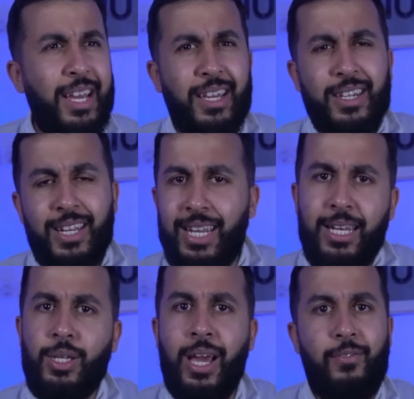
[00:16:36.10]
Clearly,
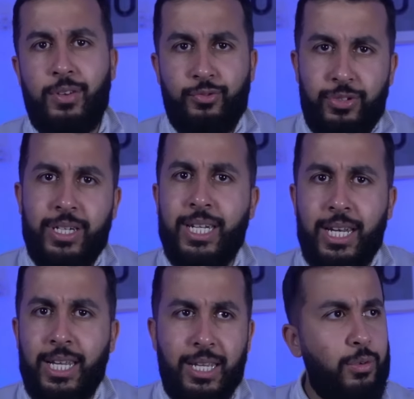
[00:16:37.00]
you haven't
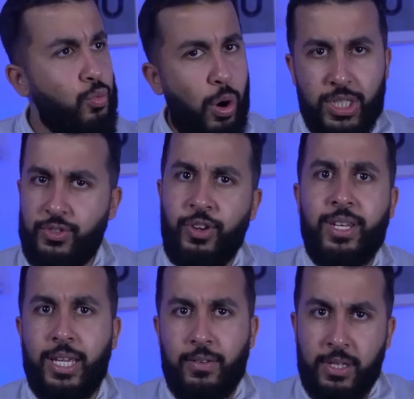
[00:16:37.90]
really watched Fede
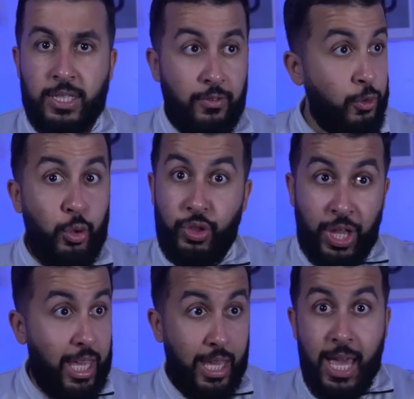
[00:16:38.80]
if you
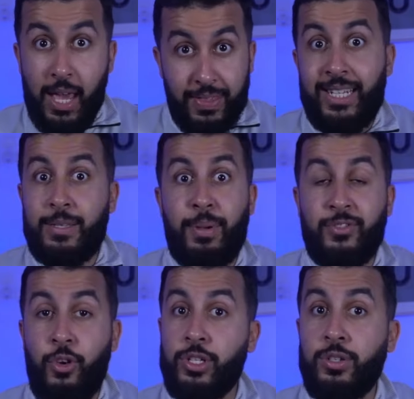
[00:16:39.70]
think that's the best
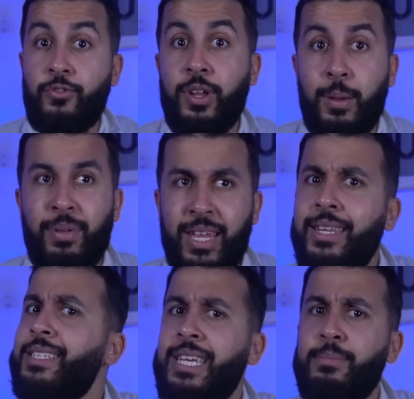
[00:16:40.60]
version of Fede. But then at
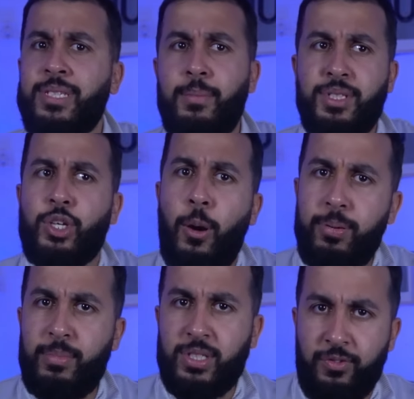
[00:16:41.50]
the same time, it's a
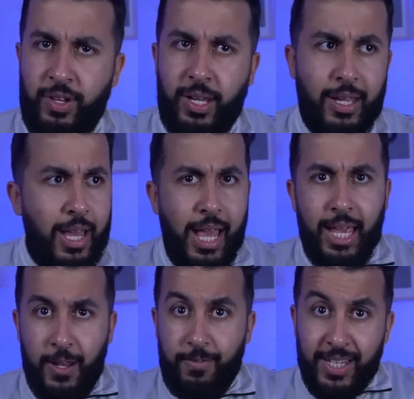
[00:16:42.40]
compliment to Fede.
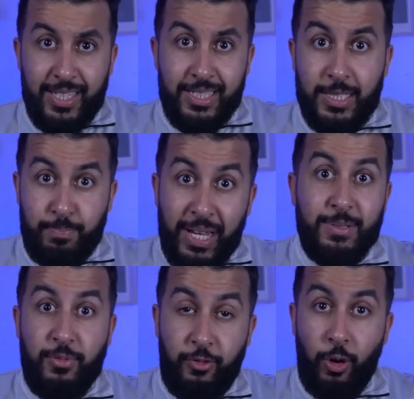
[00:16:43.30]
If this is his best
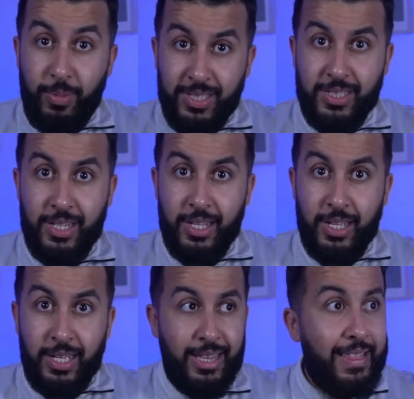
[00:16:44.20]
performance,
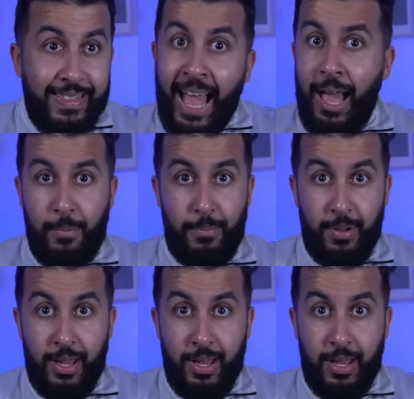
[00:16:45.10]
then damn.